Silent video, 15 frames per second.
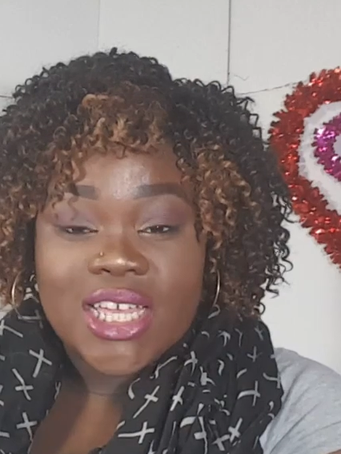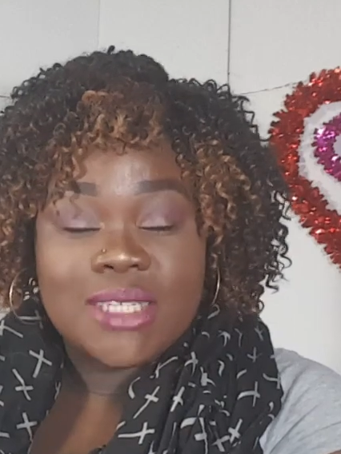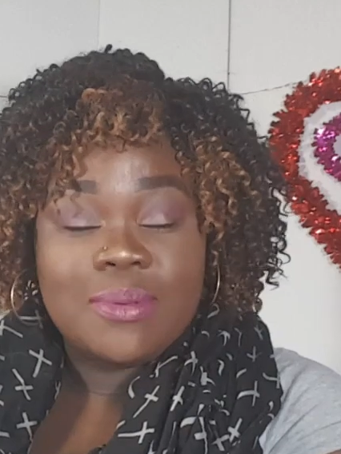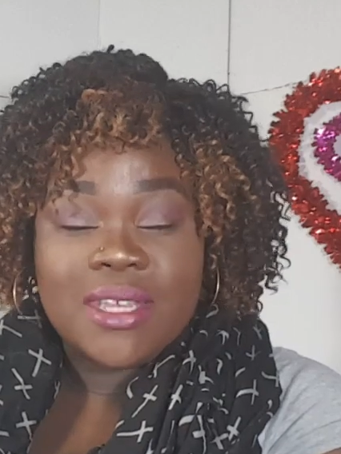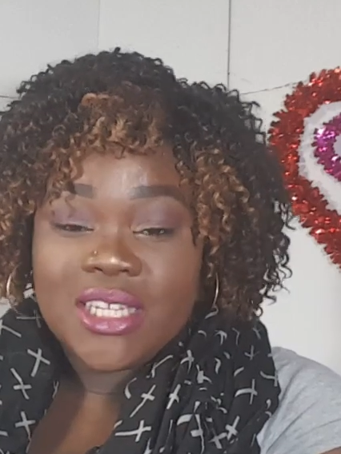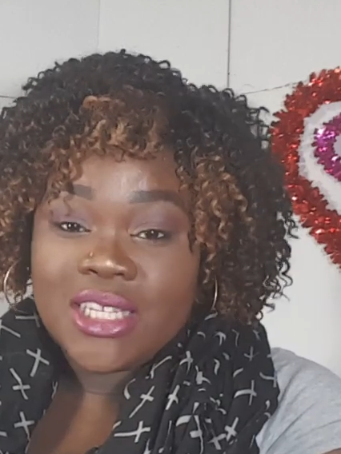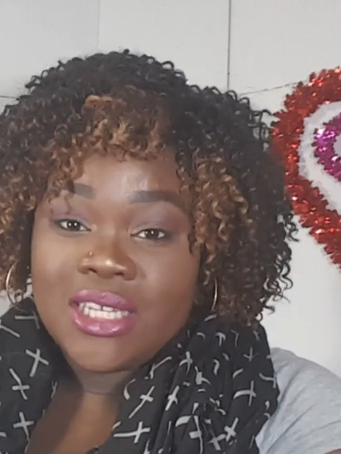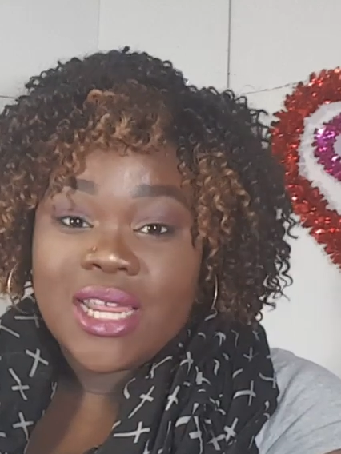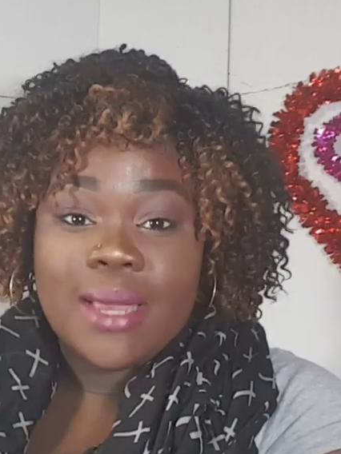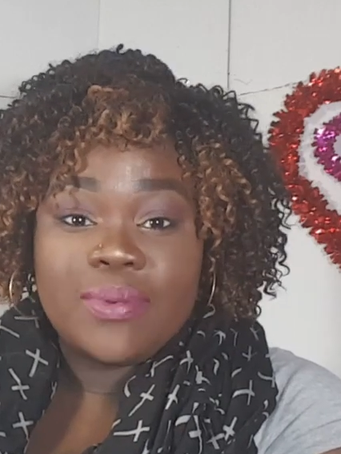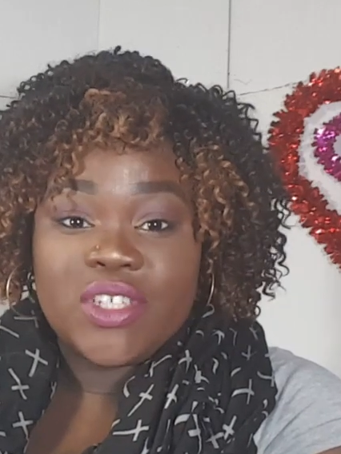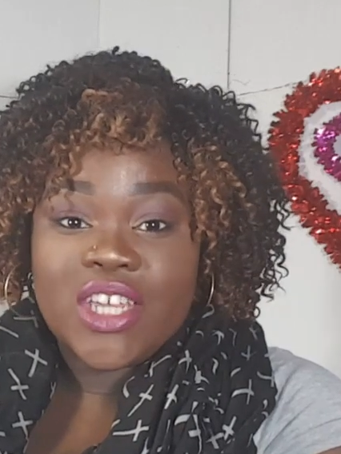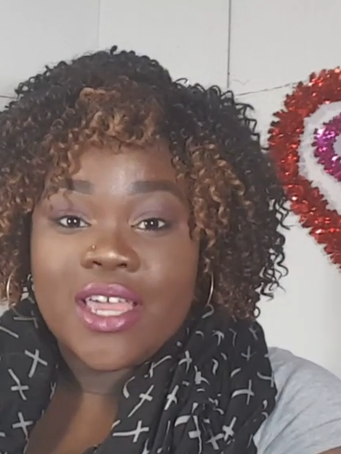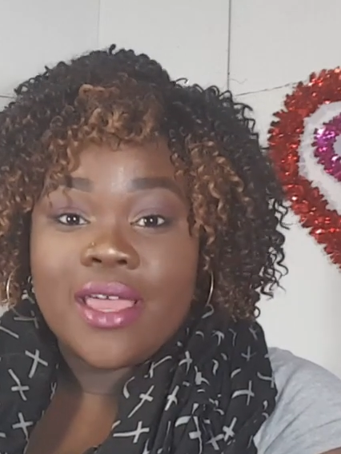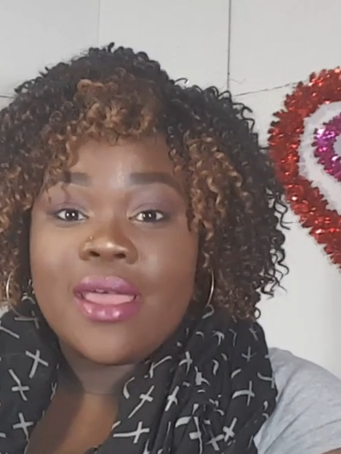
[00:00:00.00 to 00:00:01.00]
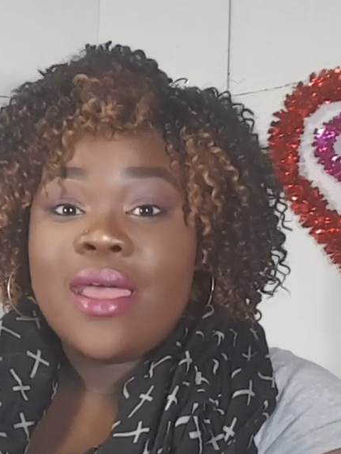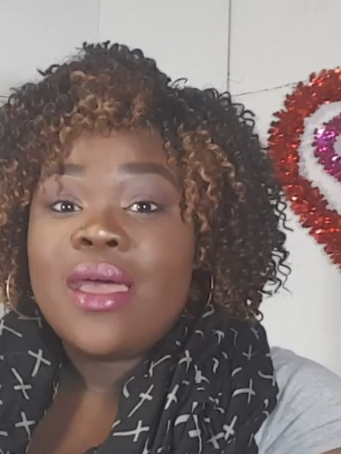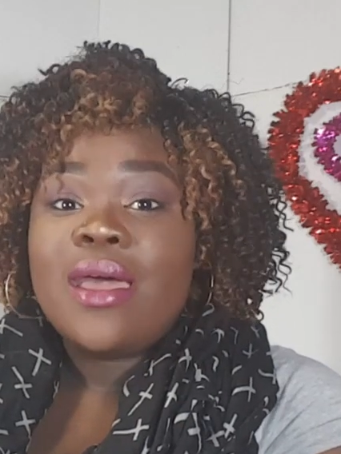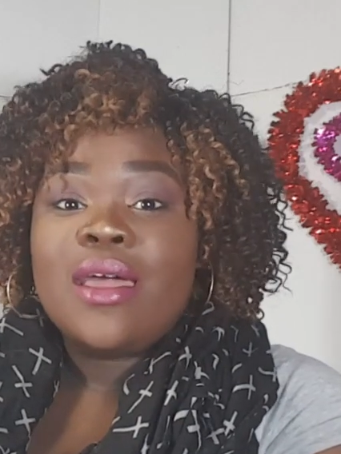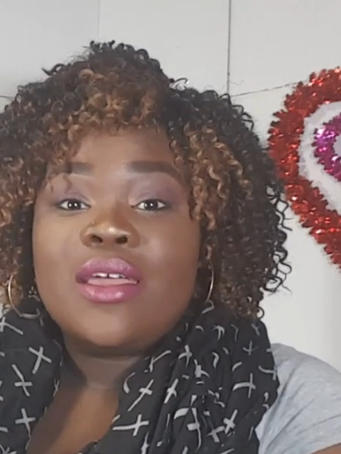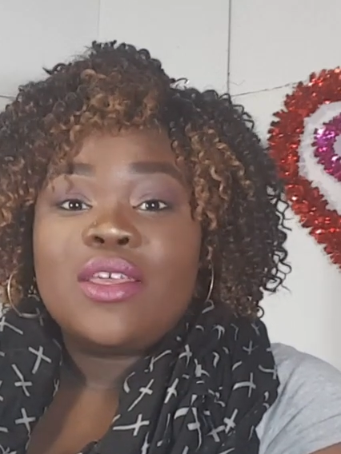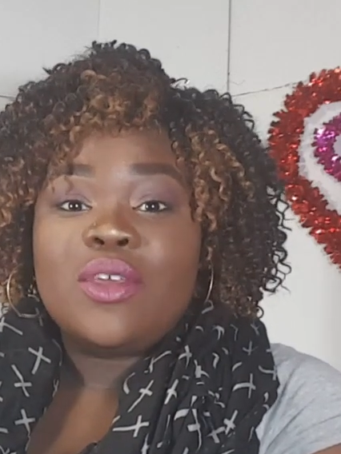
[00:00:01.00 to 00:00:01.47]
Especially Snapchat,
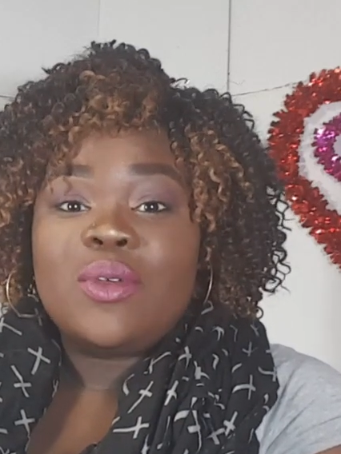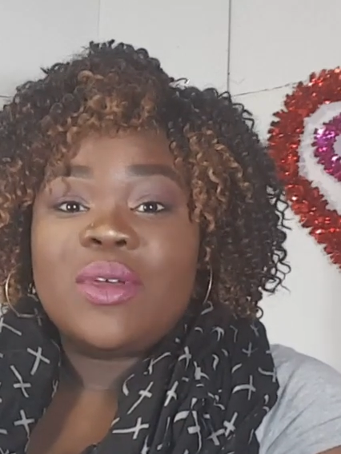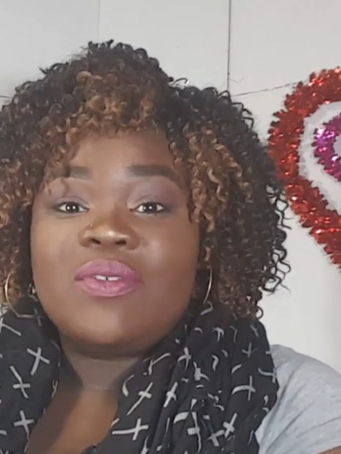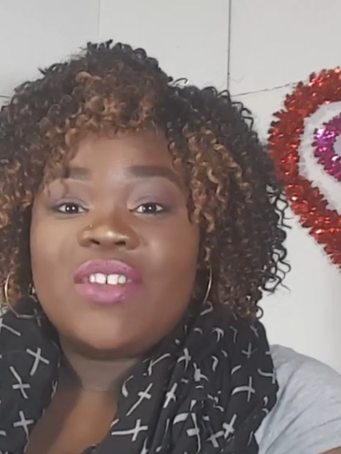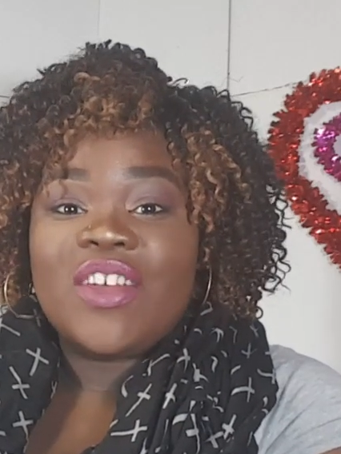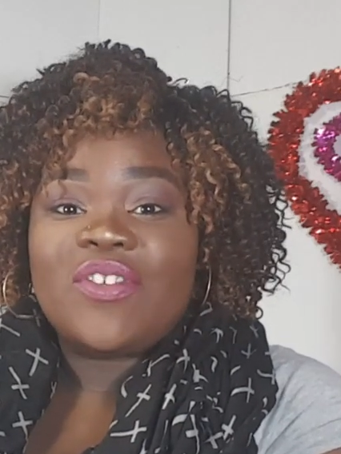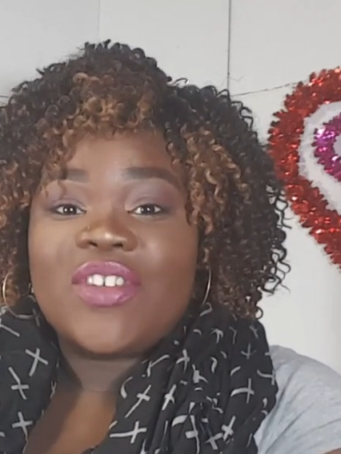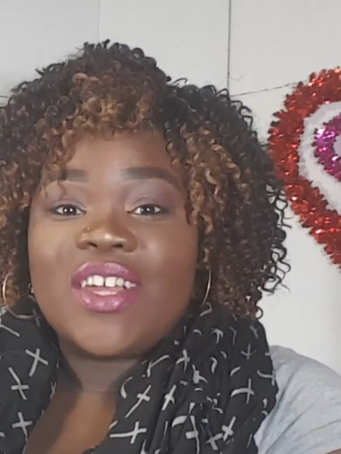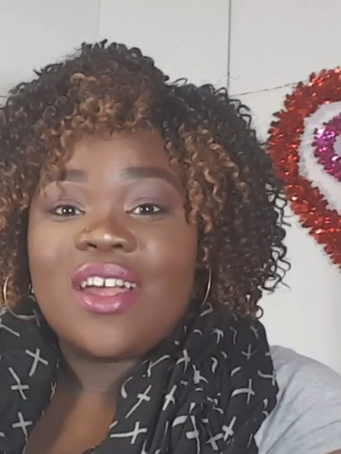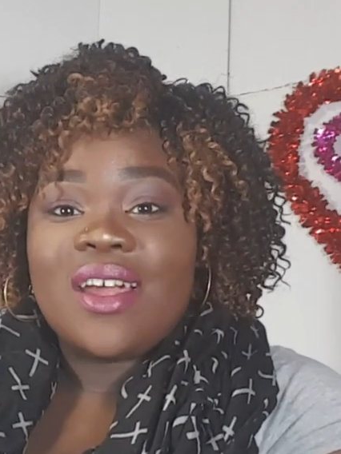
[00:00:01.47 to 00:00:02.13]
you have definitely